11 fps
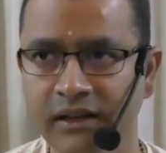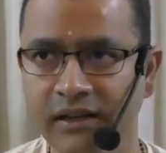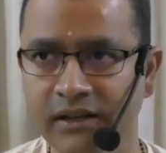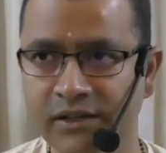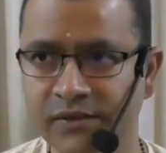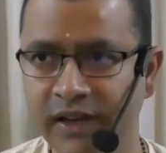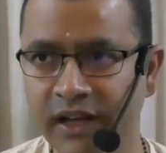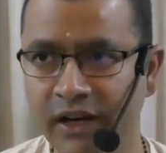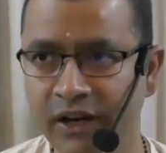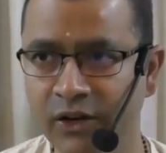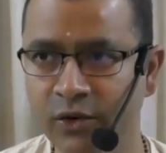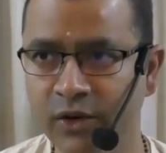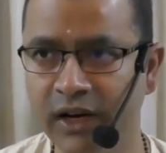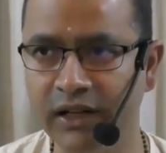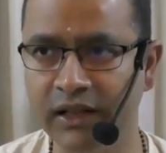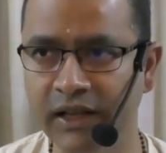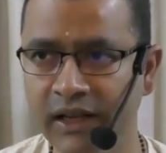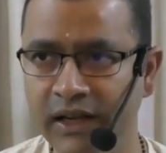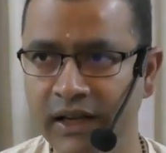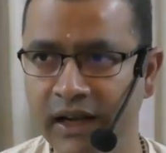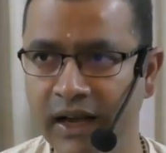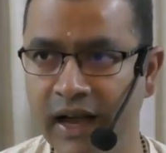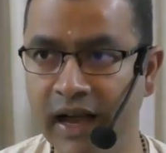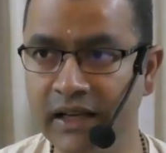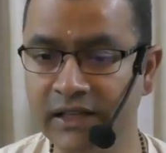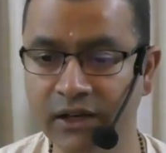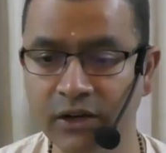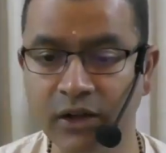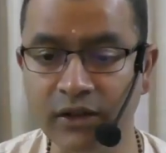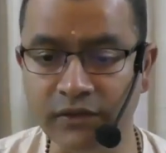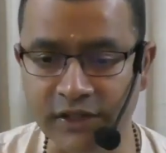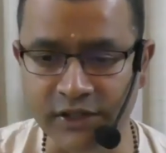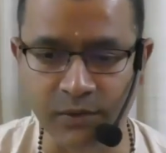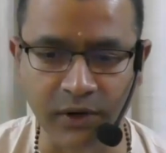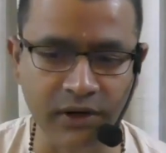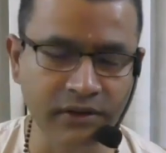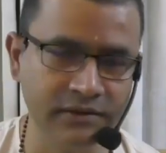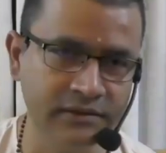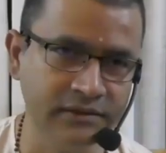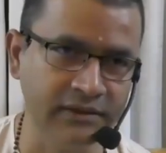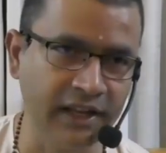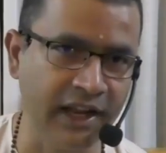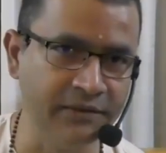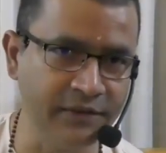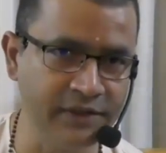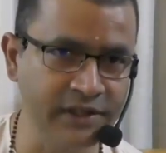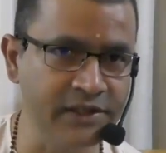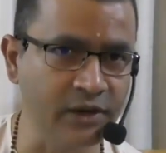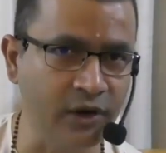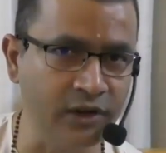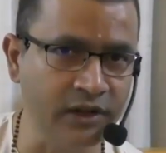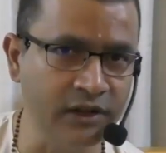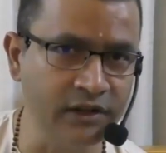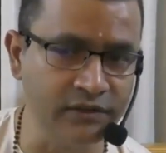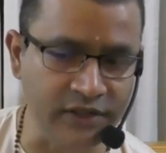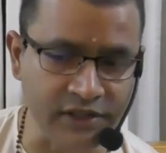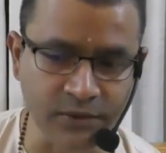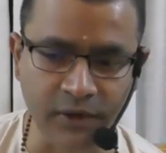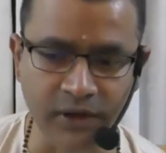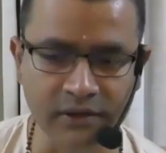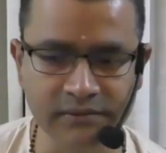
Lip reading: Is where you get the accent on the first word, emphasis on the first word.